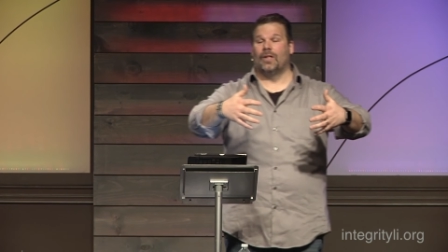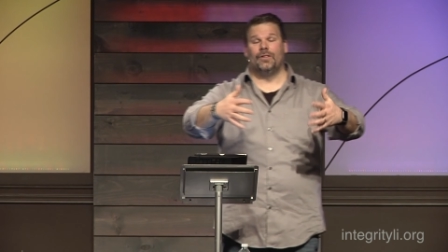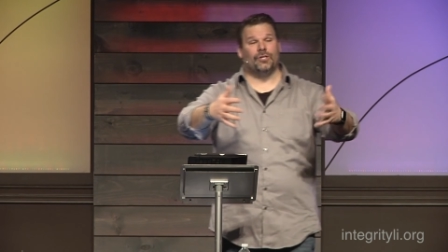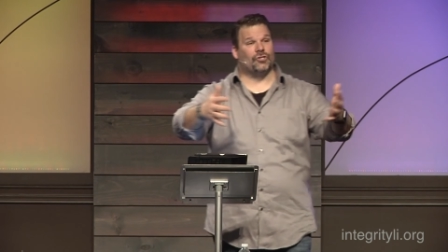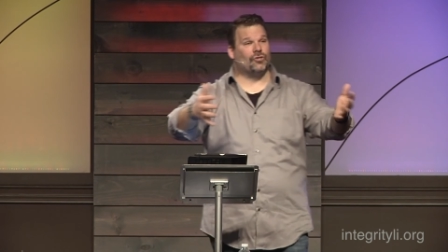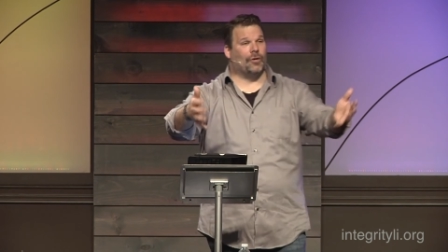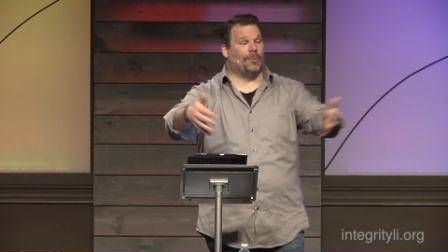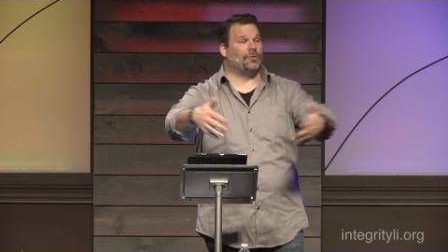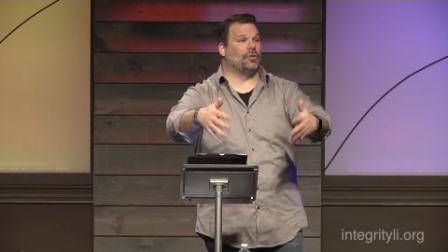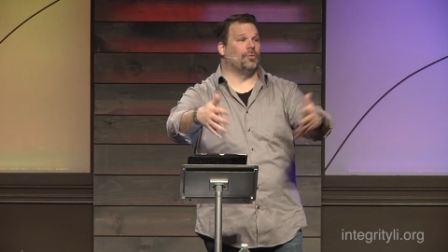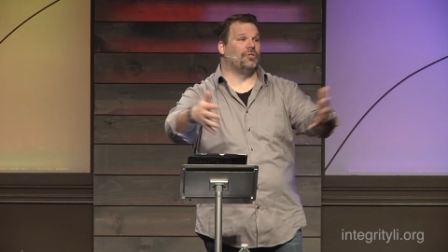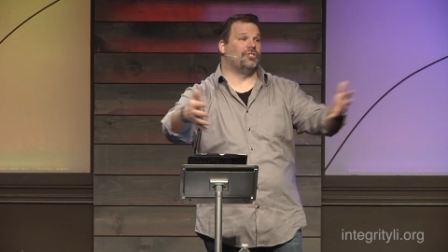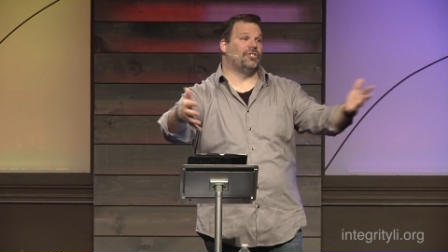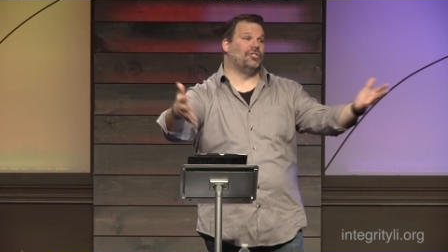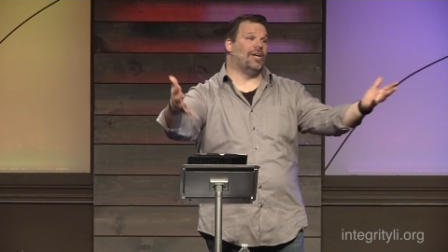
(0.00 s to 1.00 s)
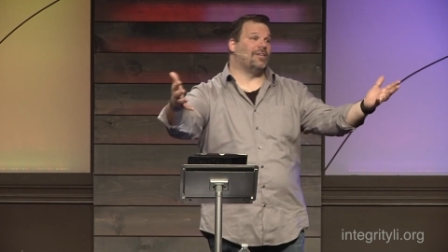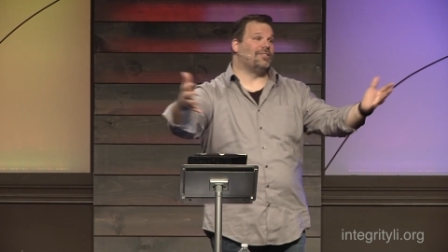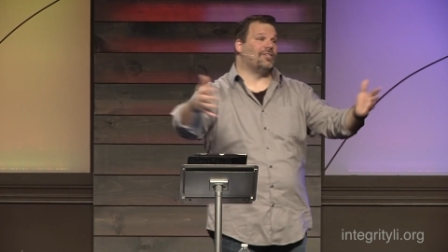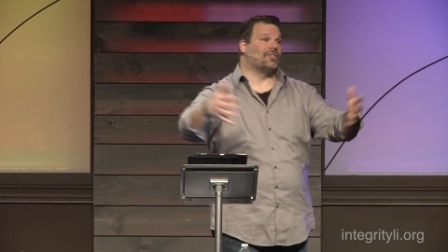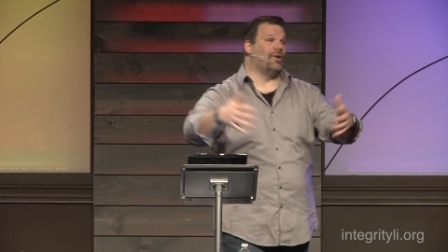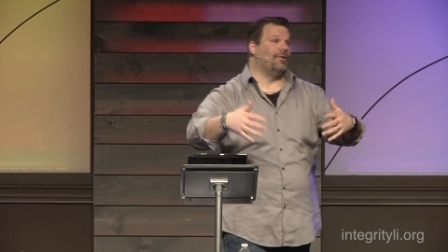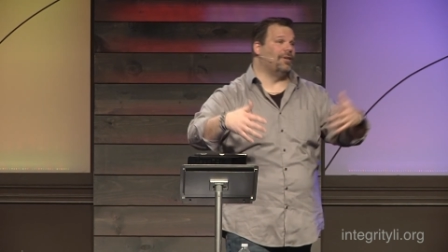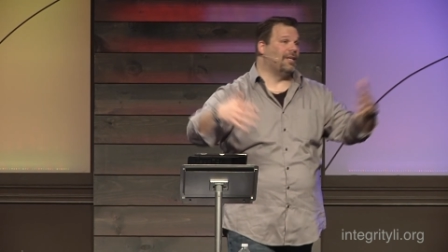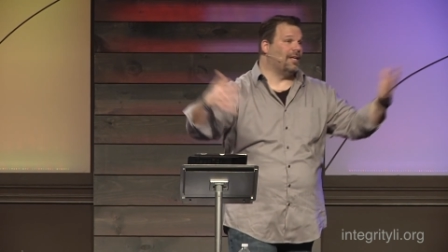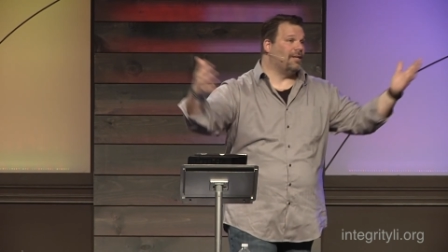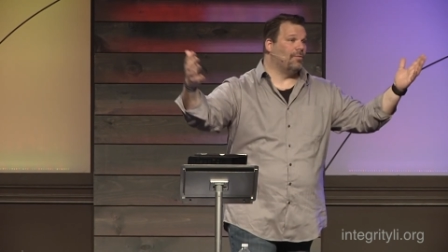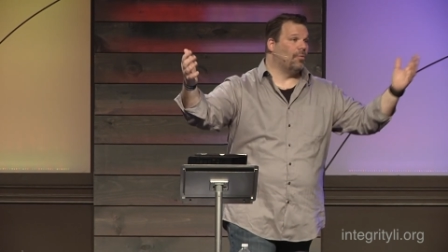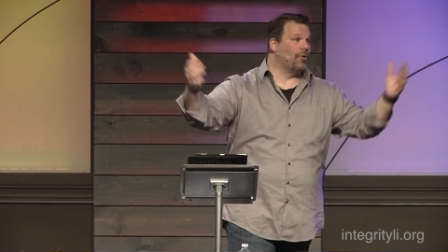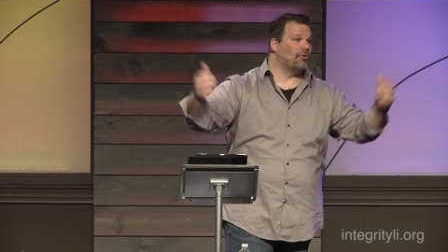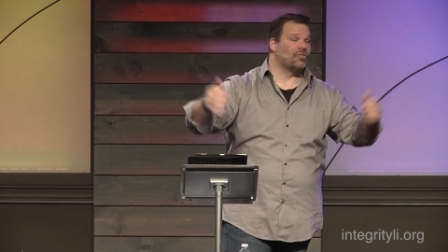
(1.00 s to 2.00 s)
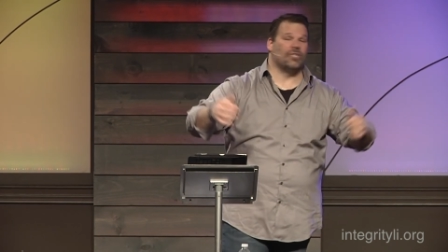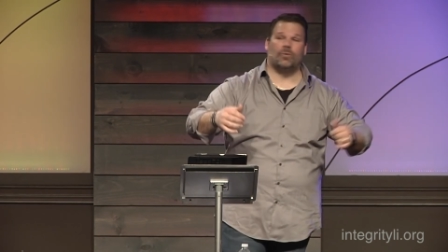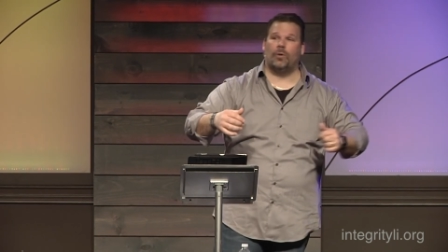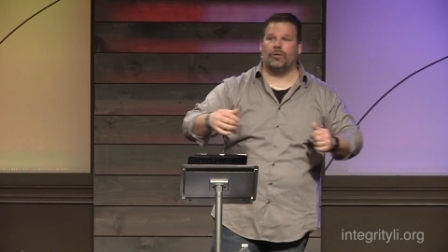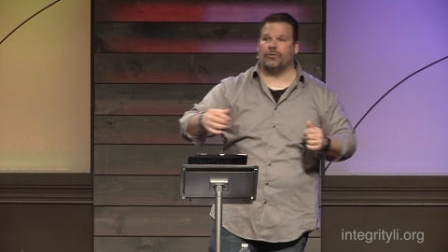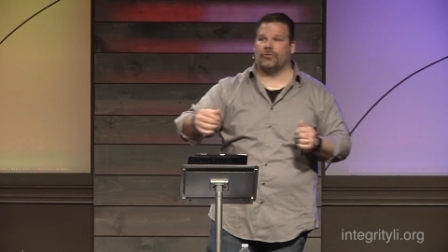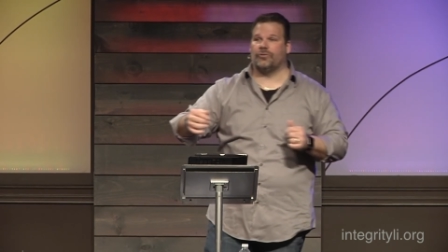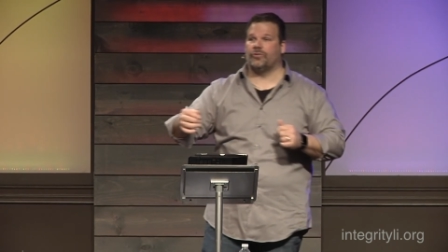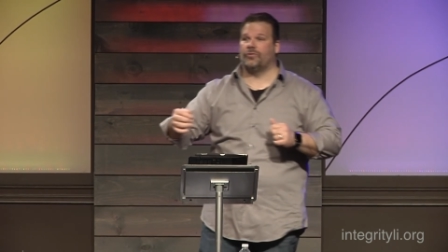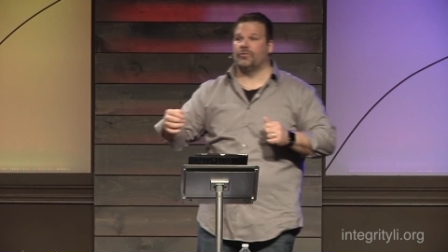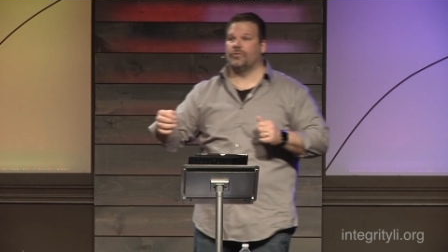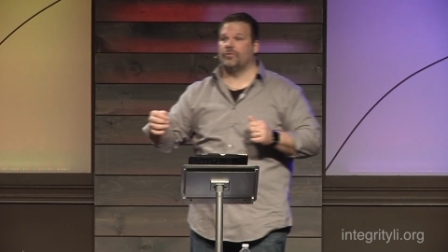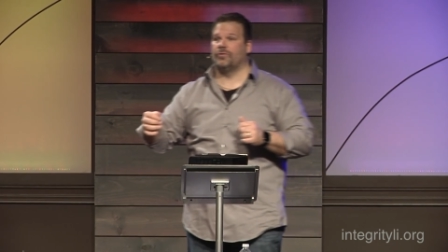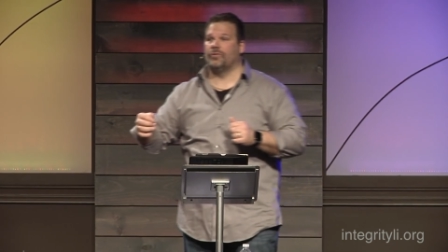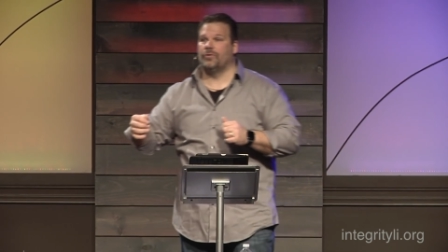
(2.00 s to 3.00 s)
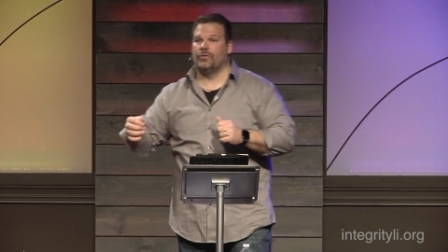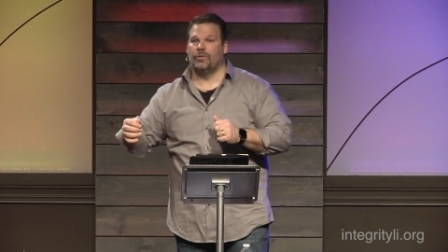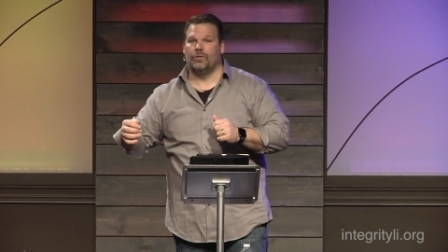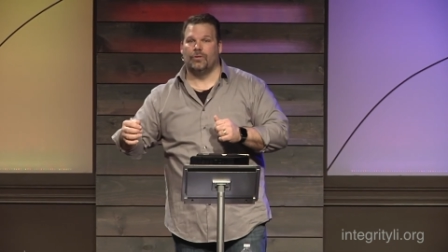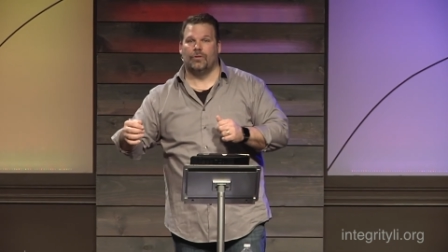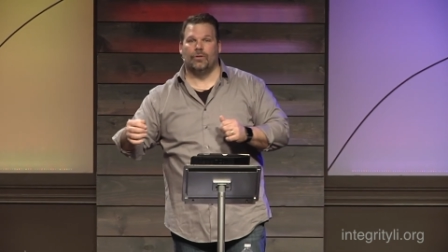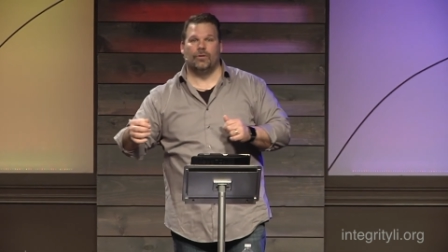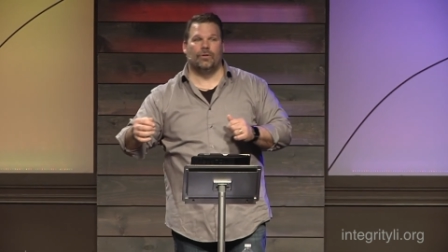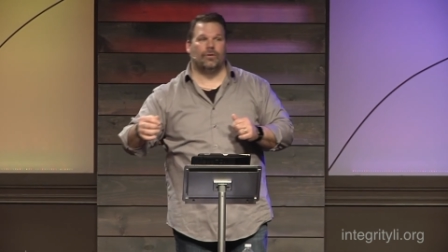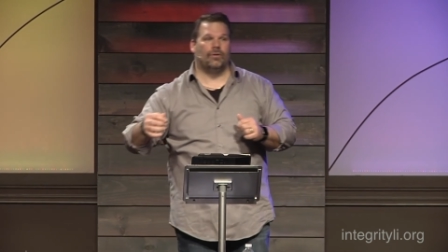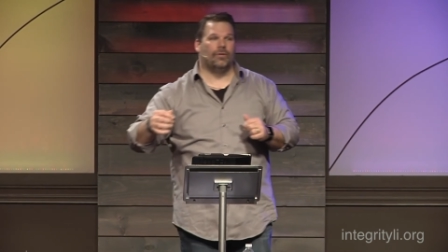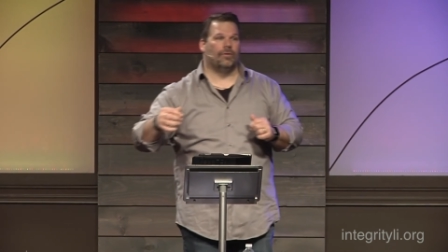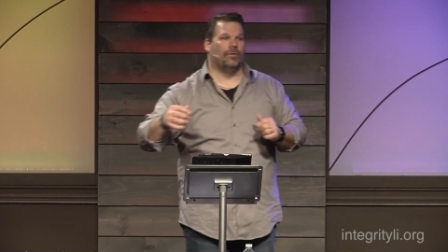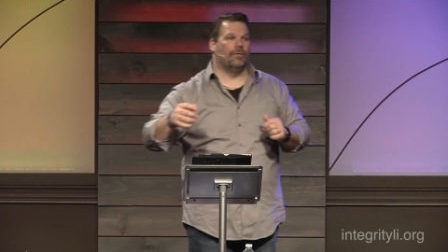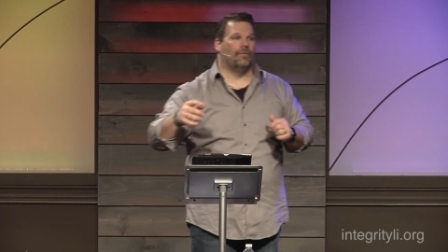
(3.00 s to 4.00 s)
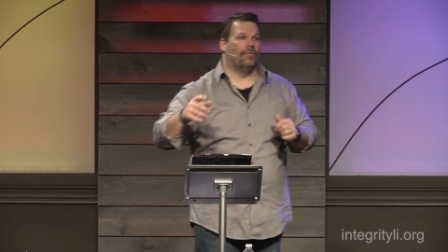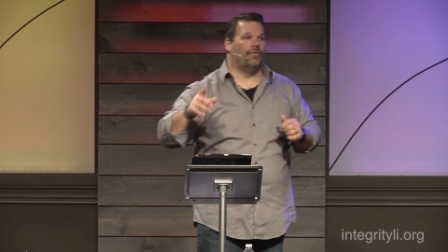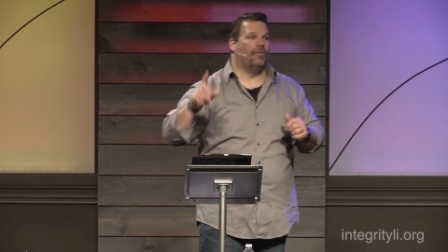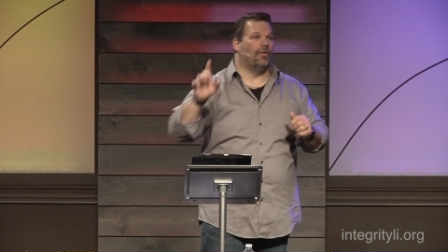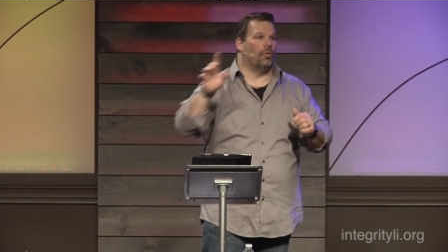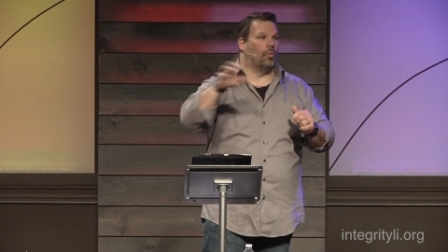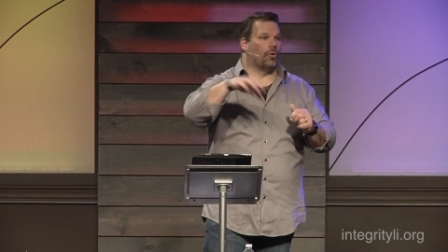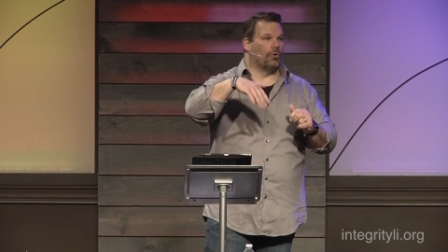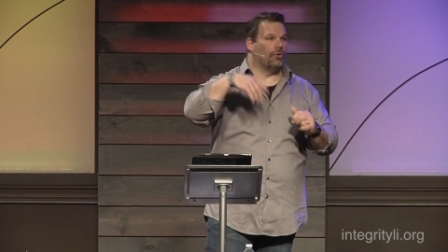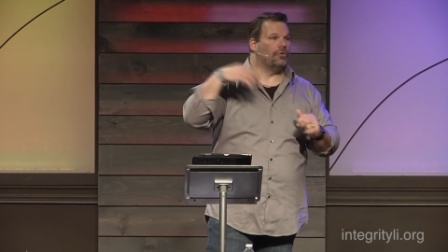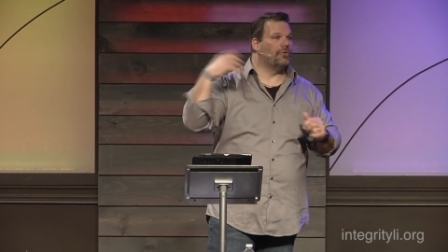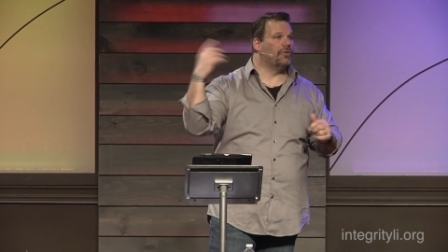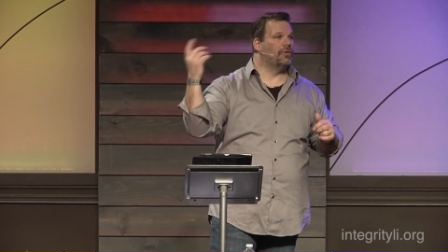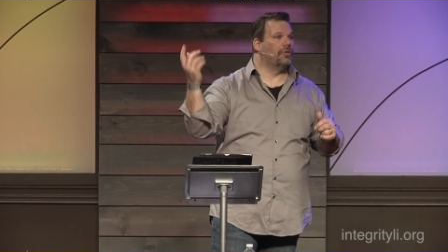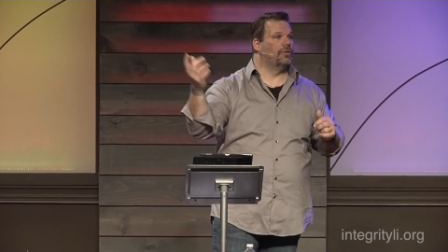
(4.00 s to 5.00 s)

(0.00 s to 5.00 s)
the scripture would suggest it's going to get worse and worse for the world.